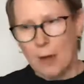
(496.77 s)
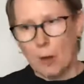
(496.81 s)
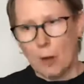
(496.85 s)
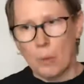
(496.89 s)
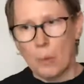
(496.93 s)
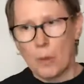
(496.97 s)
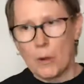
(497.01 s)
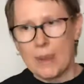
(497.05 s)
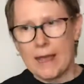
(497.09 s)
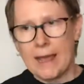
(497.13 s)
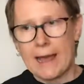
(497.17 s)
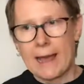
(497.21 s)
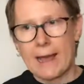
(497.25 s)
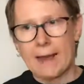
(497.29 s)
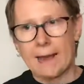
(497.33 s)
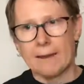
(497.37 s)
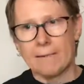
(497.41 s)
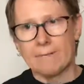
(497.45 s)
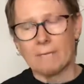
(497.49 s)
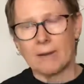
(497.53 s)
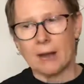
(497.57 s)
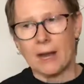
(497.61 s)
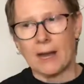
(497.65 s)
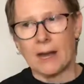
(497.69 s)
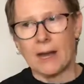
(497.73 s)
We
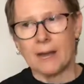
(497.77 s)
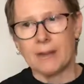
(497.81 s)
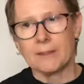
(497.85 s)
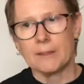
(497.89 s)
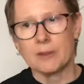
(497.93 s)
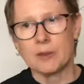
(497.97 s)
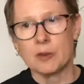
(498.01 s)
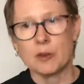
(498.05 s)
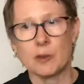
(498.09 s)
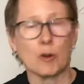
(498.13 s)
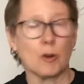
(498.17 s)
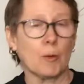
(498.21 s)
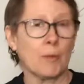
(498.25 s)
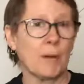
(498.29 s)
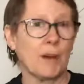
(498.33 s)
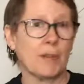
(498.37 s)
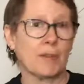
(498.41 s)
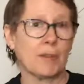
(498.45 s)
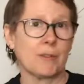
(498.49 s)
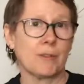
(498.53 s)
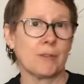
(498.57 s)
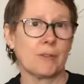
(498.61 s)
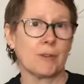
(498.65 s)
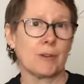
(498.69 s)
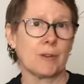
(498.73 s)
have the
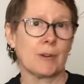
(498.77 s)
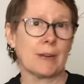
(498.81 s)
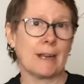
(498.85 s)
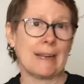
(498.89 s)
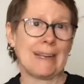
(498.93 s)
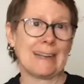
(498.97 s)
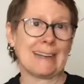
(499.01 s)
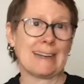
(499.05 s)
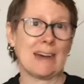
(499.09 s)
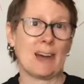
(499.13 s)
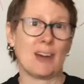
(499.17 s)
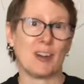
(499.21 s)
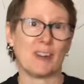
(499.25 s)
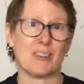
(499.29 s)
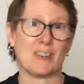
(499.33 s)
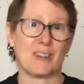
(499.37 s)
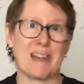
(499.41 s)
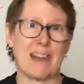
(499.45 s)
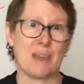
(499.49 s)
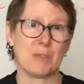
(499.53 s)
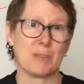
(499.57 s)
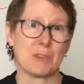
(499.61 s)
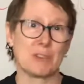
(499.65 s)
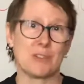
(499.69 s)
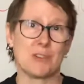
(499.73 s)
neuromuscular in 100
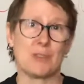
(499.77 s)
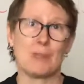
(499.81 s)
hours.